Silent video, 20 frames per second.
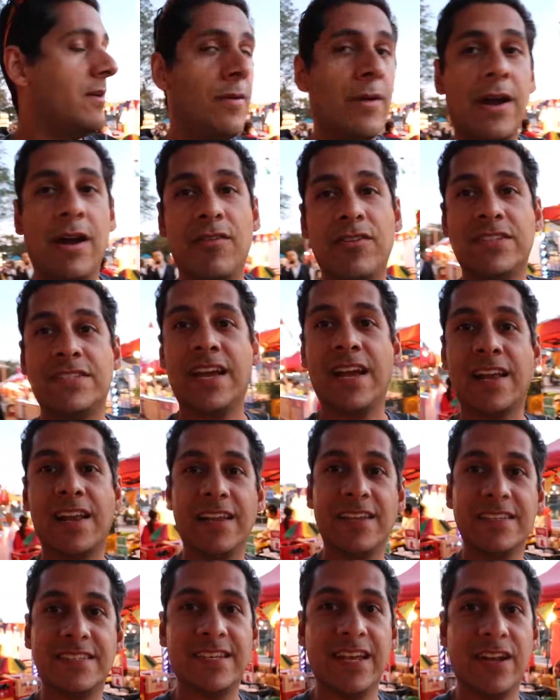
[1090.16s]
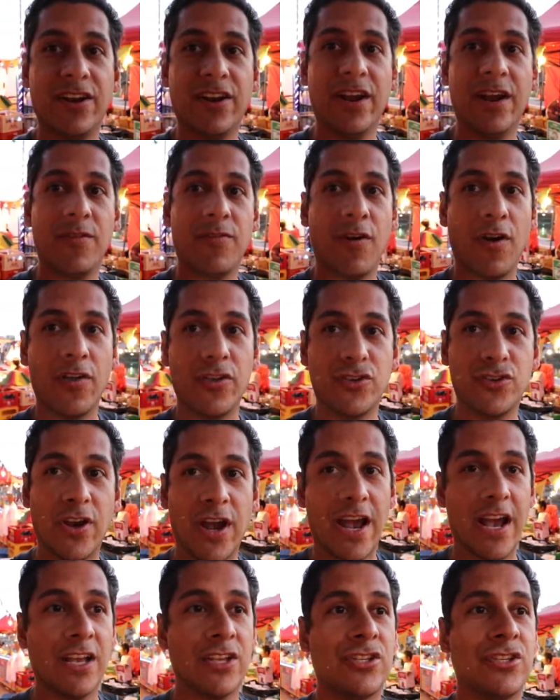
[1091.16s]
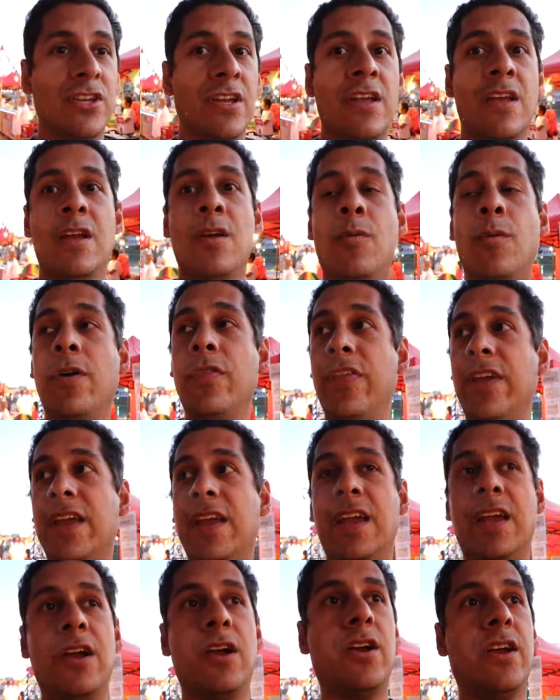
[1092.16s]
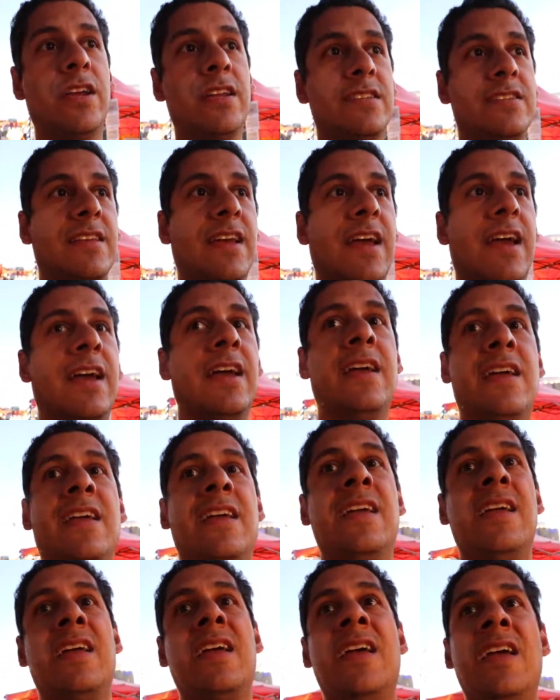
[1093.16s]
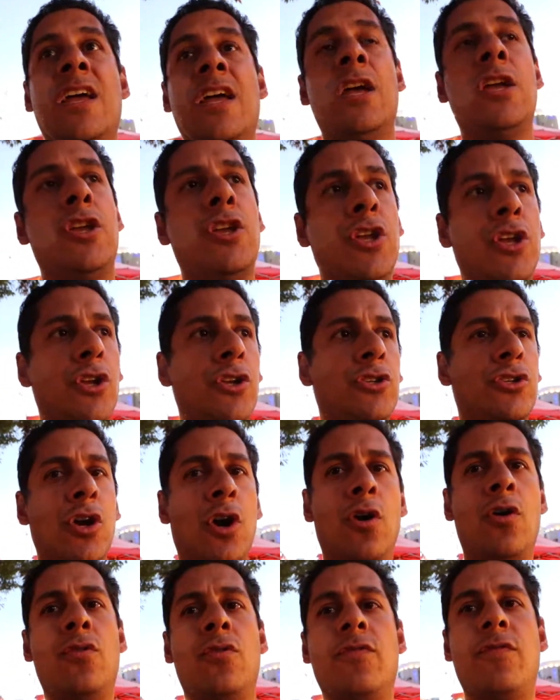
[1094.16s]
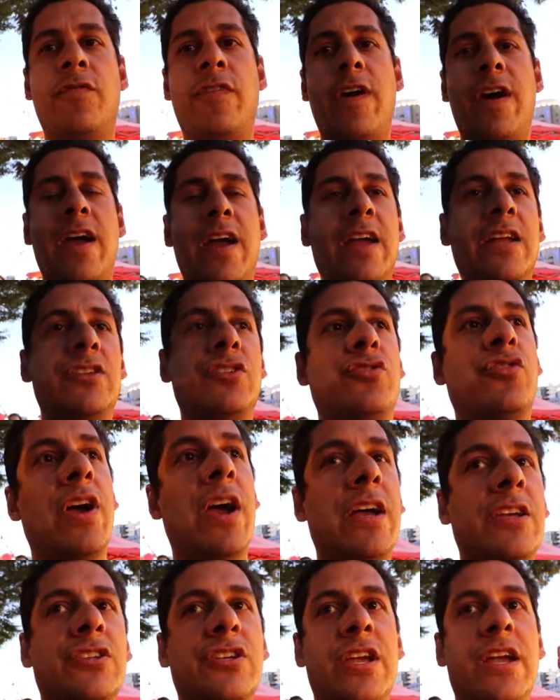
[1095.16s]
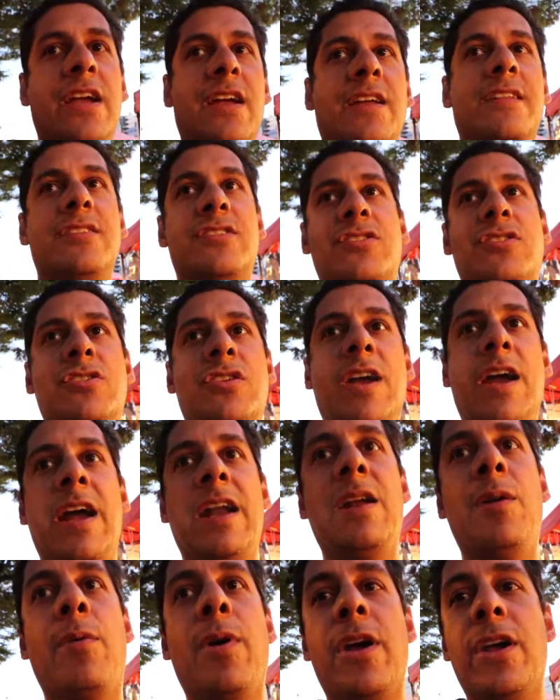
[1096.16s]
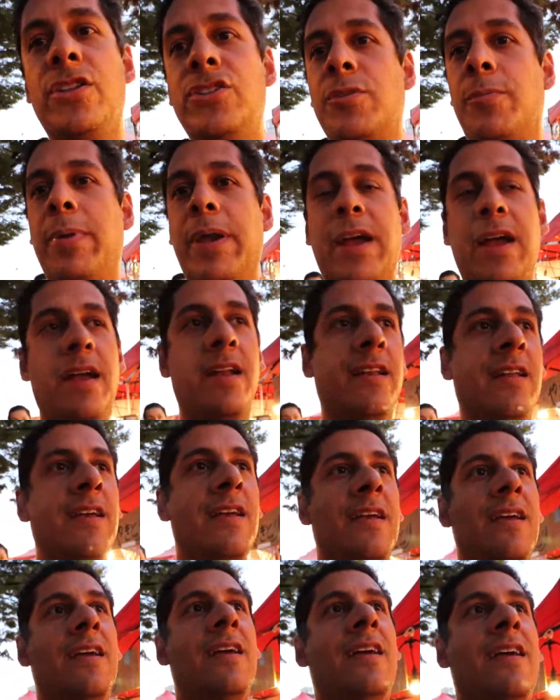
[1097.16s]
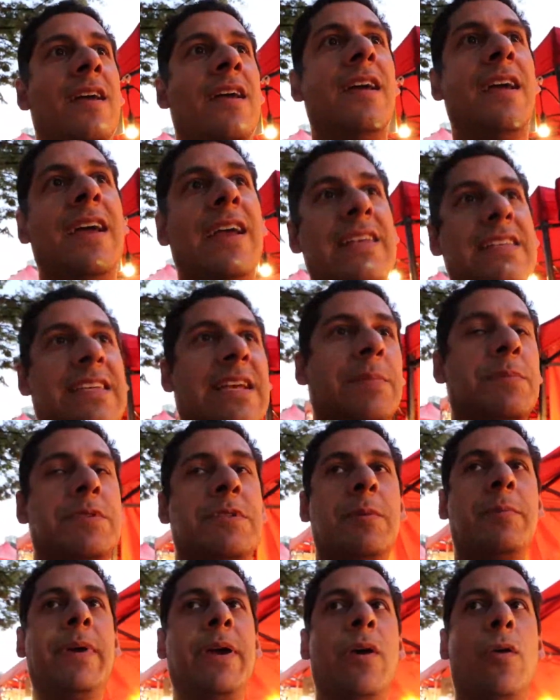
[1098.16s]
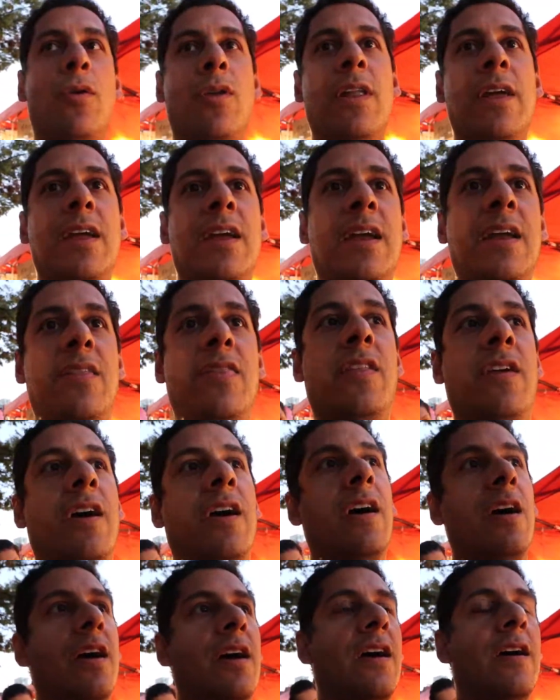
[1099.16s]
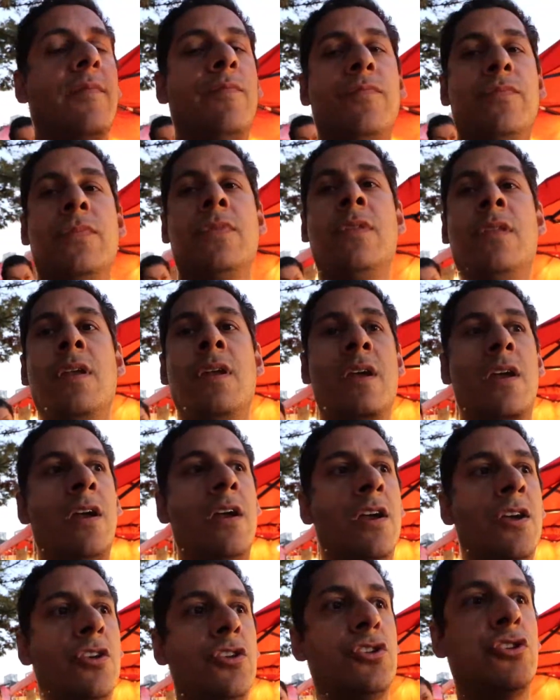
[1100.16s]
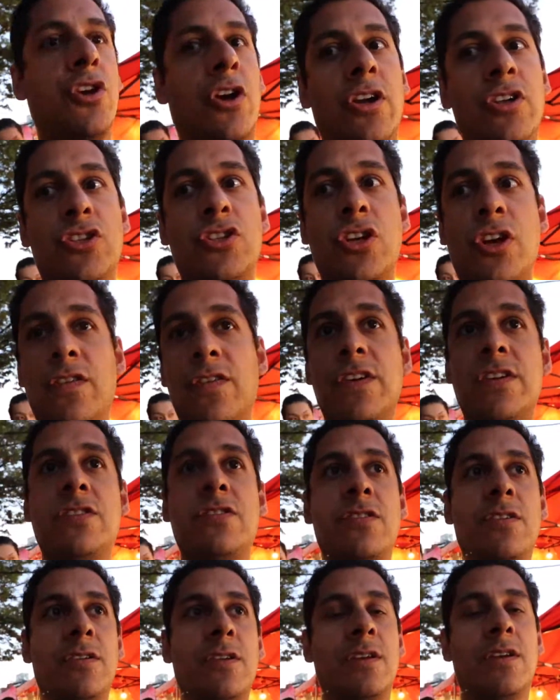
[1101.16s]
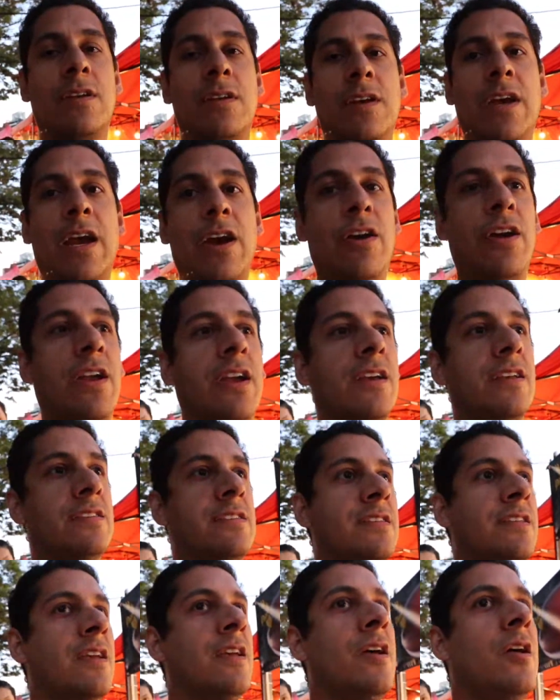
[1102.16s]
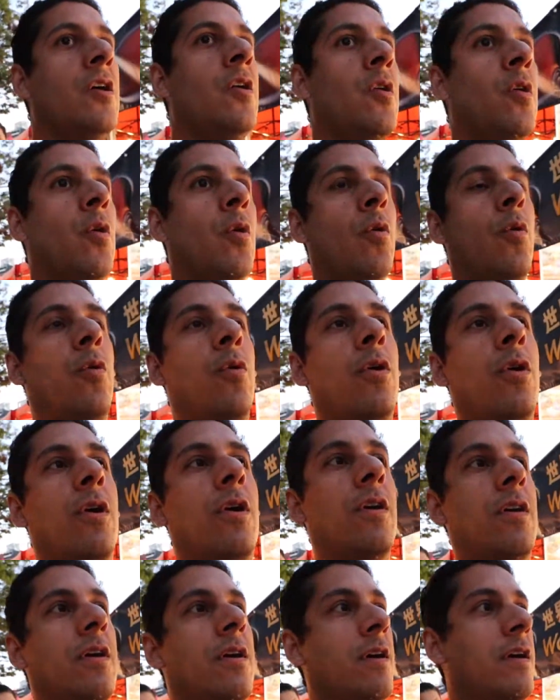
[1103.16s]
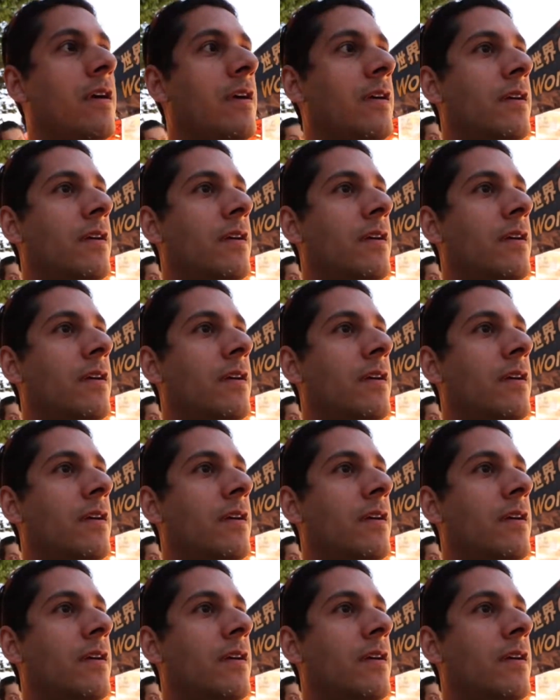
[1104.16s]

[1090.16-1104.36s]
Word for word: We got a recycling center here for all the trash. One thing here is that you don't find trash cans anywhere in Japan. It seems to be only in the certain service areas or